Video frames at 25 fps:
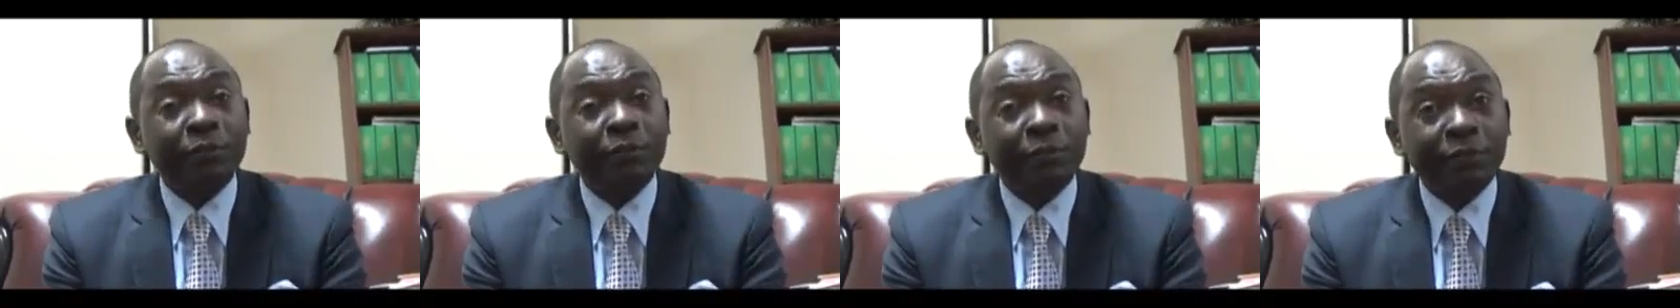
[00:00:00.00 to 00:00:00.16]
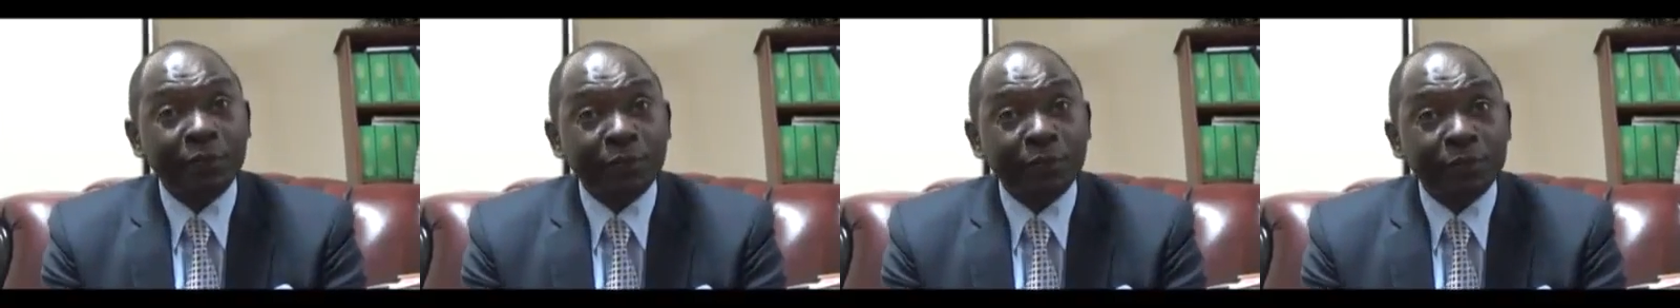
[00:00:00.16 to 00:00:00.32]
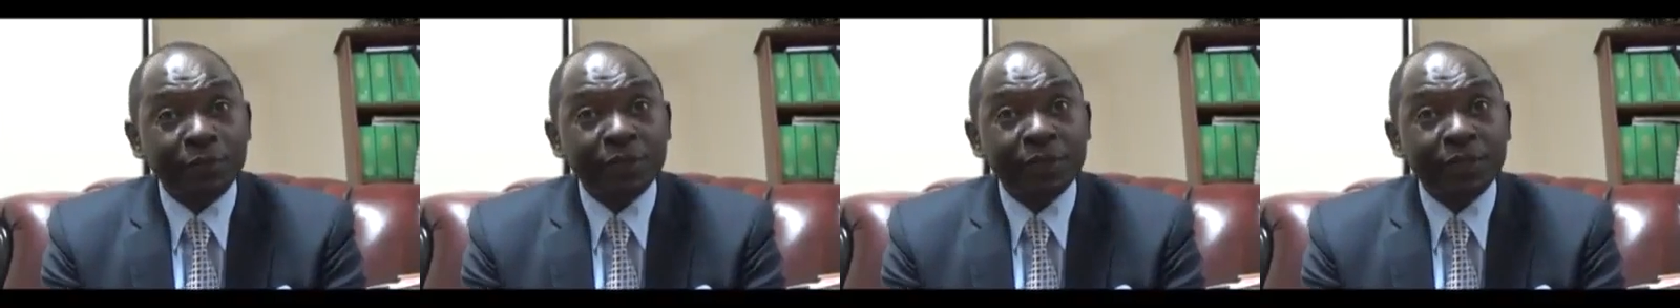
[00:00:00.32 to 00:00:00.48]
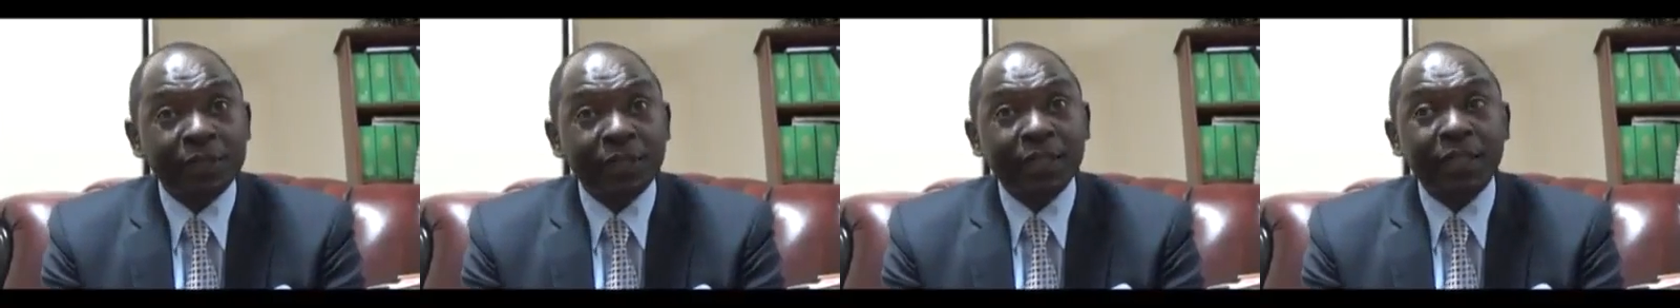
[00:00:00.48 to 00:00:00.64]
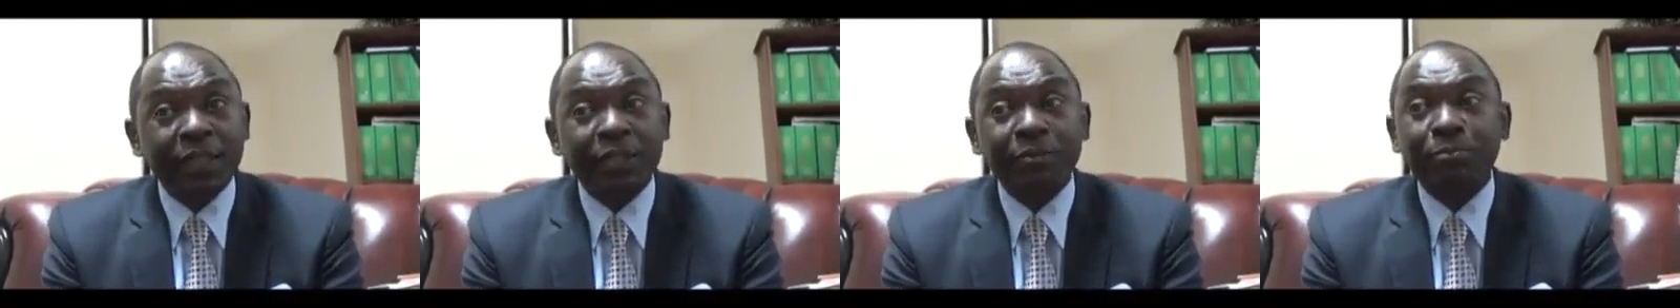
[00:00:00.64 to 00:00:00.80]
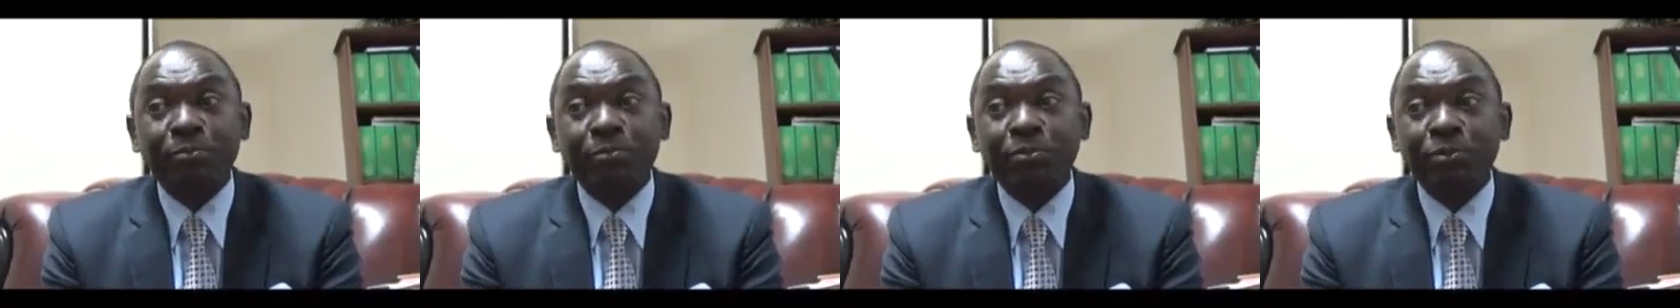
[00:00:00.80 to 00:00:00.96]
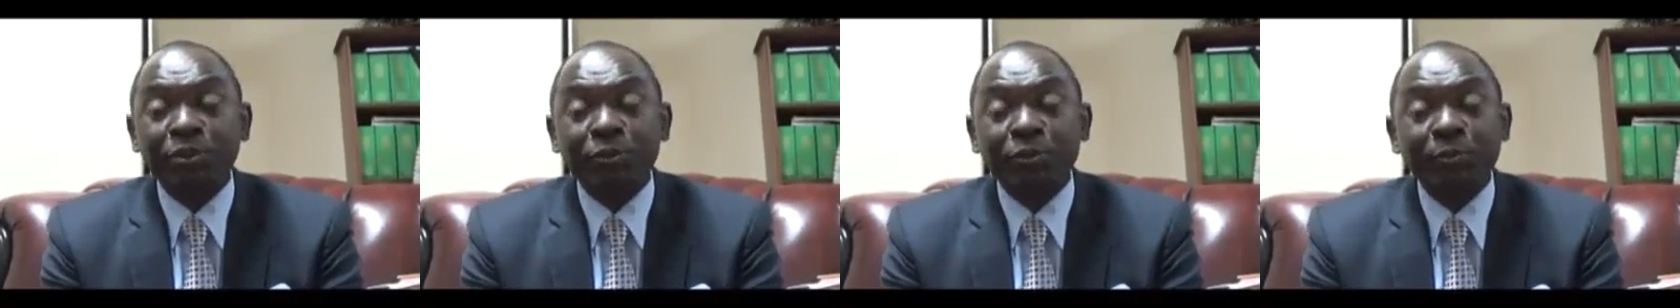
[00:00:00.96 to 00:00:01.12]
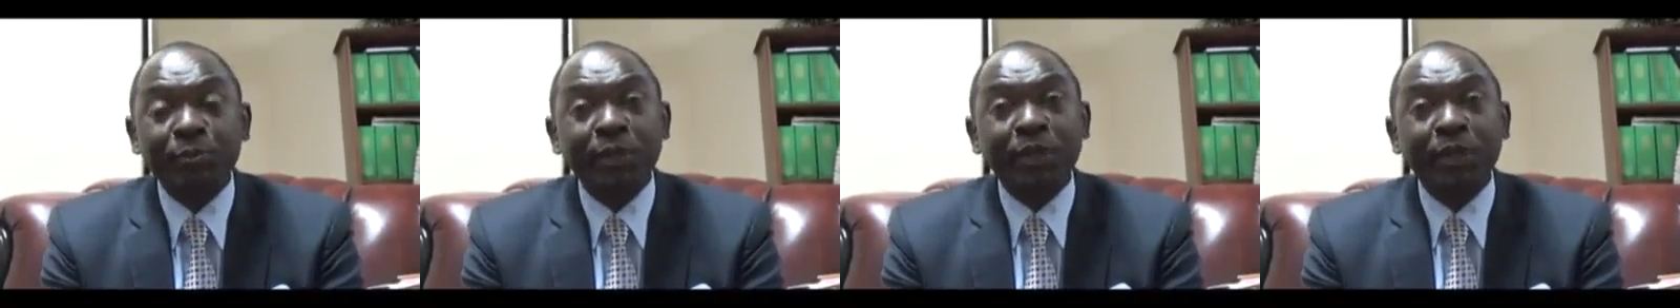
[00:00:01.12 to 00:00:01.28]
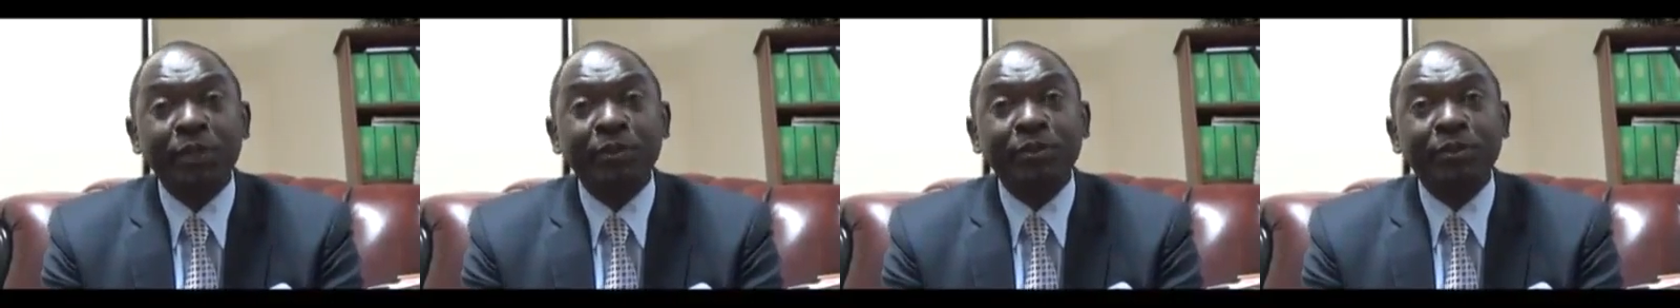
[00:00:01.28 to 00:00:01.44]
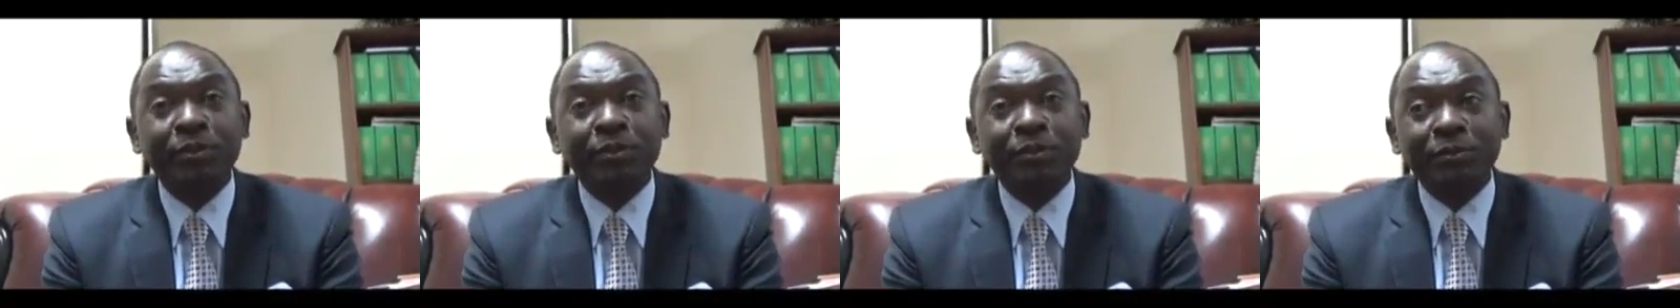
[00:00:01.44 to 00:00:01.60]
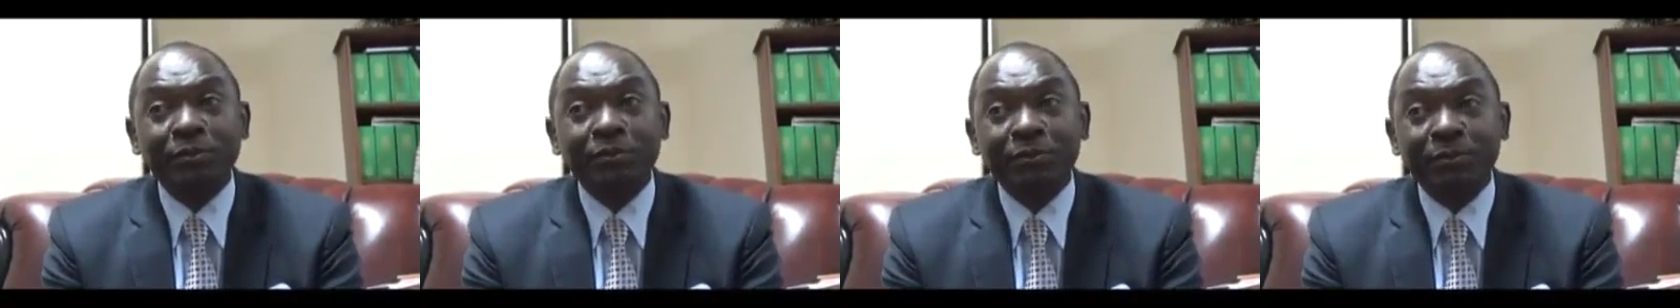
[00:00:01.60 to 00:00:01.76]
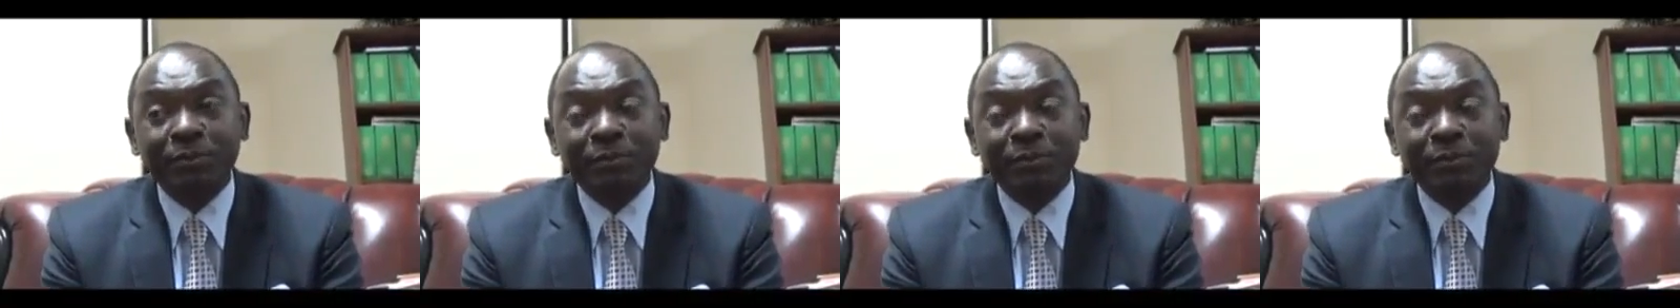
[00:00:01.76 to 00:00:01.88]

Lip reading: feels they can push me out of